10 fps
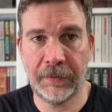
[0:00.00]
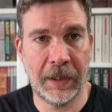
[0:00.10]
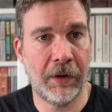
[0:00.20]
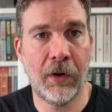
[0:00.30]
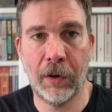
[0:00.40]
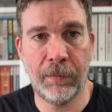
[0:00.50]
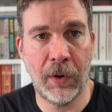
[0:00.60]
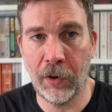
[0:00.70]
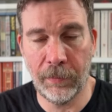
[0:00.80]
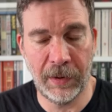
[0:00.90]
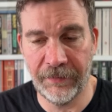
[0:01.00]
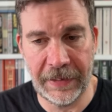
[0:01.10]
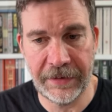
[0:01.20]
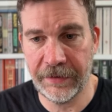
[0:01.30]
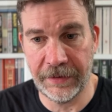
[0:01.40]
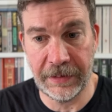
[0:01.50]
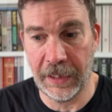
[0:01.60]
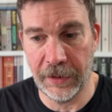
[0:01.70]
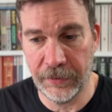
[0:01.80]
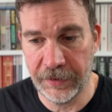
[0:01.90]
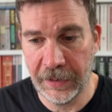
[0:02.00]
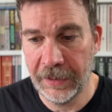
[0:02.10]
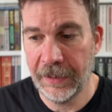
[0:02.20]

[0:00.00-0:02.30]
horrible, horrible events as he goes.